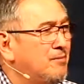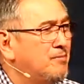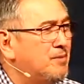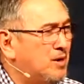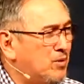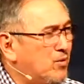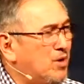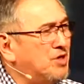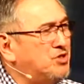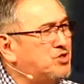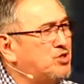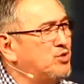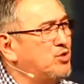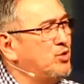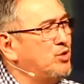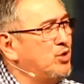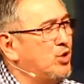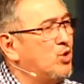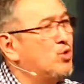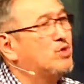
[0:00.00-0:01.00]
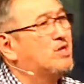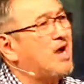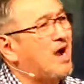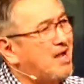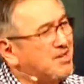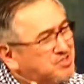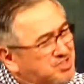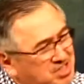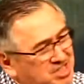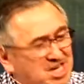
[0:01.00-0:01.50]
But I want you to know
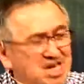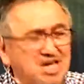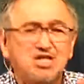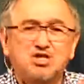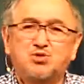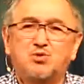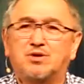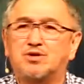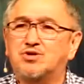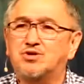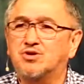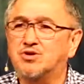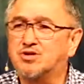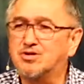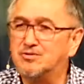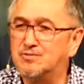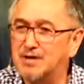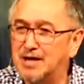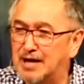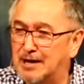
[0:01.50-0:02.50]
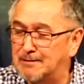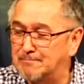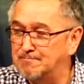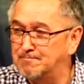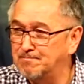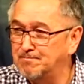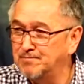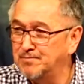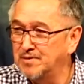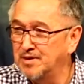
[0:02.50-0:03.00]
God sees what you're doing
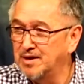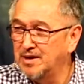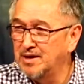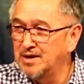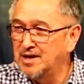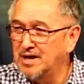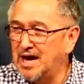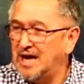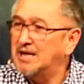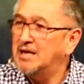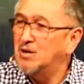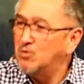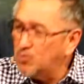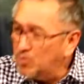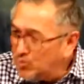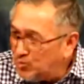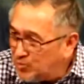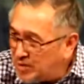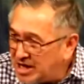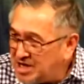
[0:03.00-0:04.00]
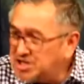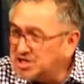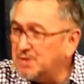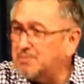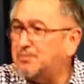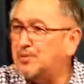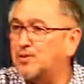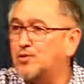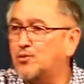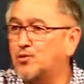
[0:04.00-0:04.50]
and he will raise
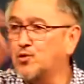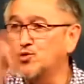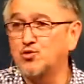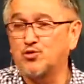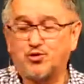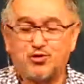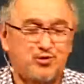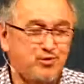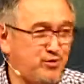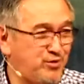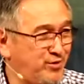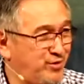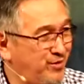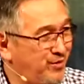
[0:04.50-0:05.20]
up a Ruth,